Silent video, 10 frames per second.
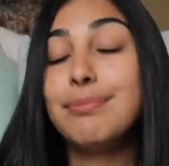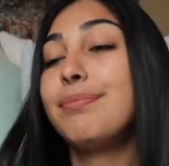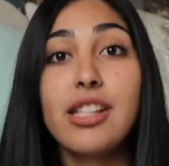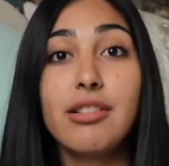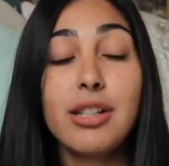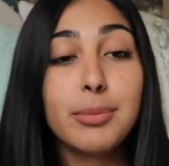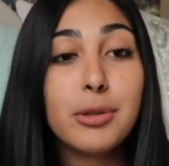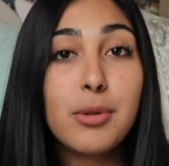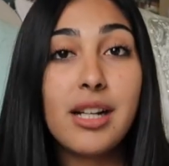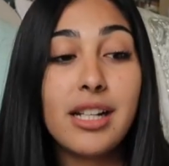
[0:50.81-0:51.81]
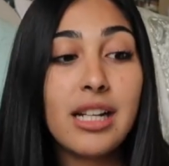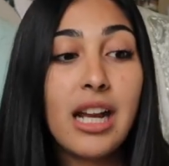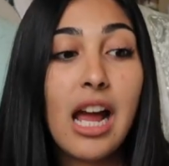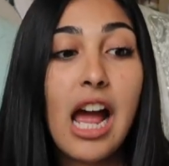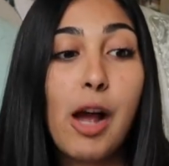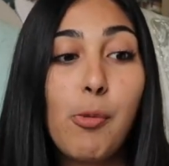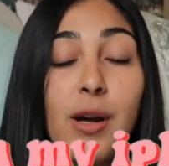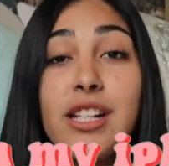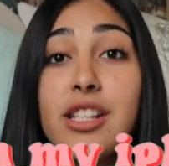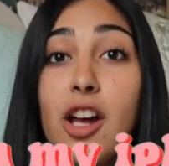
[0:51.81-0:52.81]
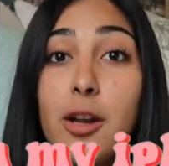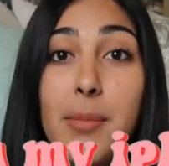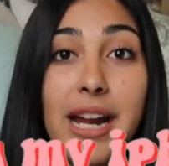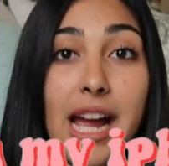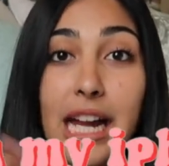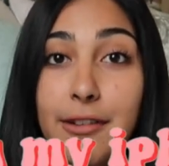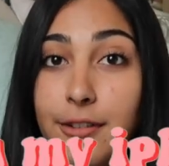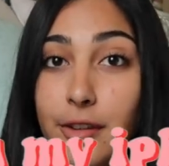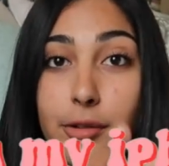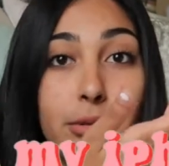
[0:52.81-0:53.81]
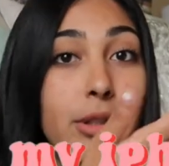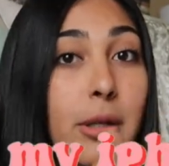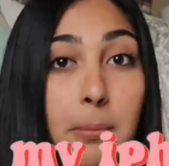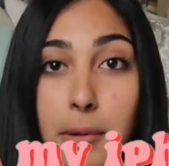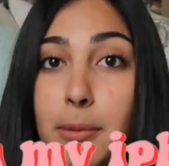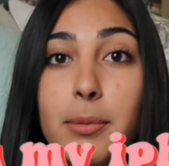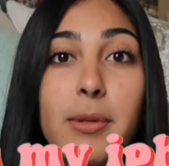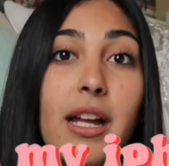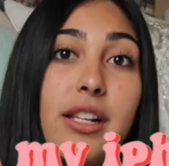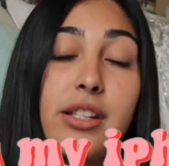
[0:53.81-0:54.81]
So number one, what's on my iPhone, blah, blah, blah.